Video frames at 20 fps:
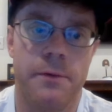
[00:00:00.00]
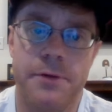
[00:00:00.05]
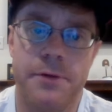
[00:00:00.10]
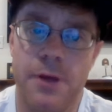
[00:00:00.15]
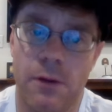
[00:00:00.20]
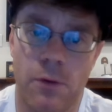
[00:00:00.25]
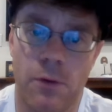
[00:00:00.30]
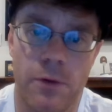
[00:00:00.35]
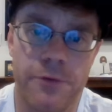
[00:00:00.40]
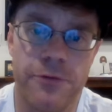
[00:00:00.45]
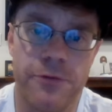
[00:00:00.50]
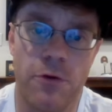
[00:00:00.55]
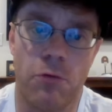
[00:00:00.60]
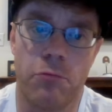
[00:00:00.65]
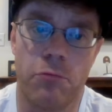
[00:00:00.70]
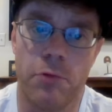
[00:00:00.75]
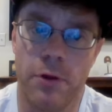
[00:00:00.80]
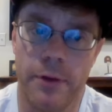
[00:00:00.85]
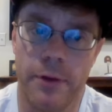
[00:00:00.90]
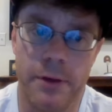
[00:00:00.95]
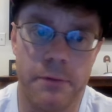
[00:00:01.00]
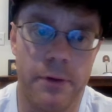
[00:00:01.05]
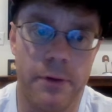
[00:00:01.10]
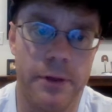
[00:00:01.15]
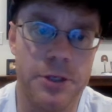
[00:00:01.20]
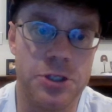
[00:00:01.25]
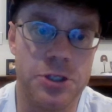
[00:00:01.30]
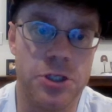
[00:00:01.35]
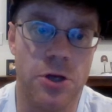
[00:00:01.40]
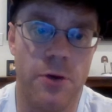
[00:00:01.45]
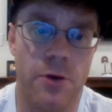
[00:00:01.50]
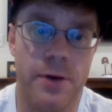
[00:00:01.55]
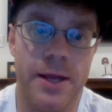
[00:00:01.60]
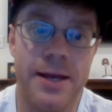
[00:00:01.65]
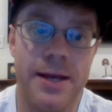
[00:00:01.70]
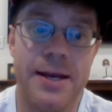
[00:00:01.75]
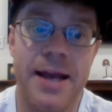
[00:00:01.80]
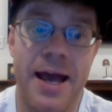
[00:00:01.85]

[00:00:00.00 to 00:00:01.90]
Del Orso really, really showed a